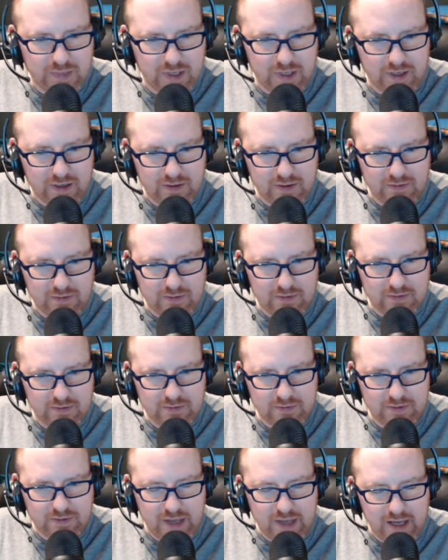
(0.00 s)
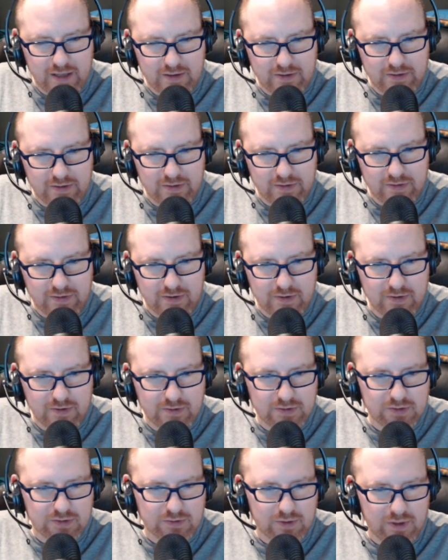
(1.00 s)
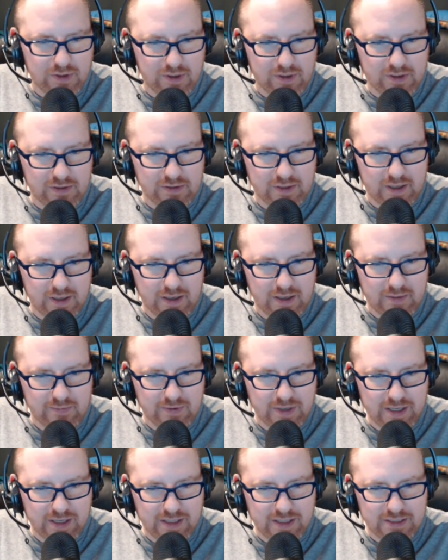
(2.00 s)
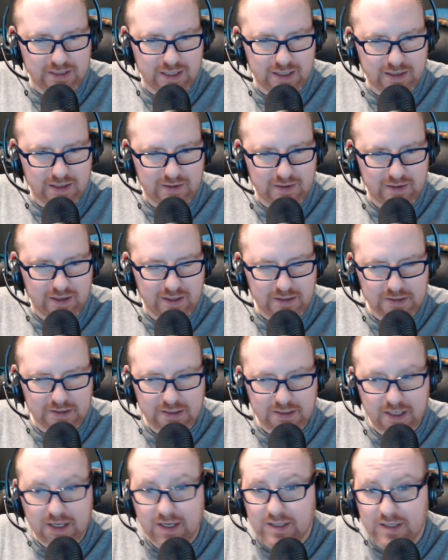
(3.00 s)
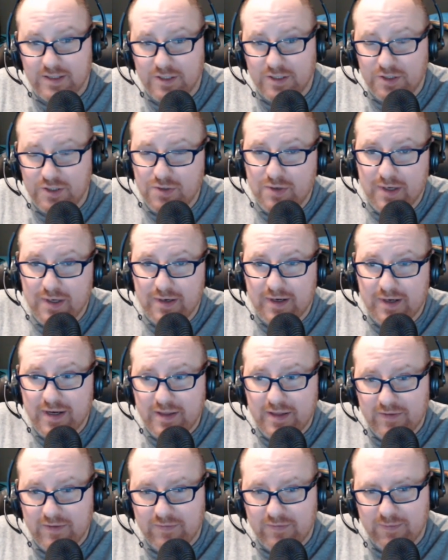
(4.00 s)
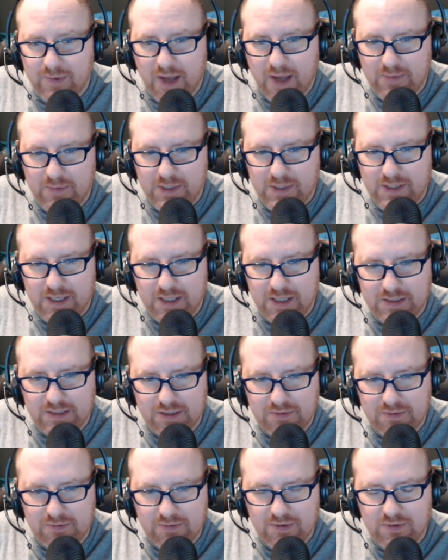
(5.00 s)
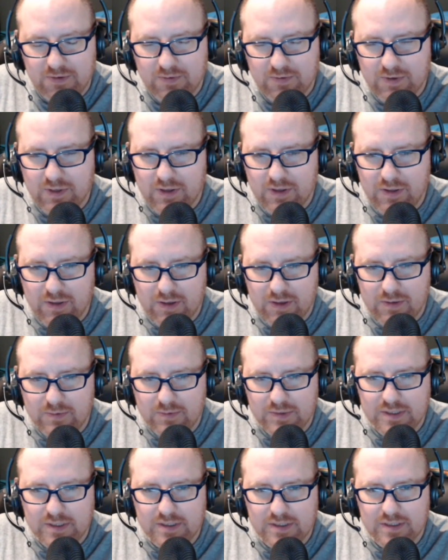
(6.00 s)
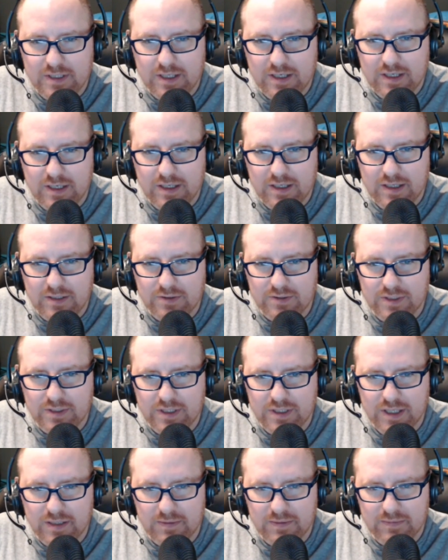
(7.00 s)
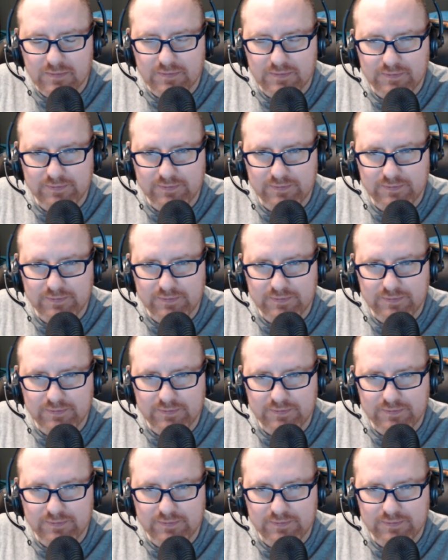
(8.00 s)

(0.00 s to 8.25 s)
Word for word: you know, that th- those were all uh, pretty exciting things. Did you hear anything from Computex that you really thought was uh, interesting?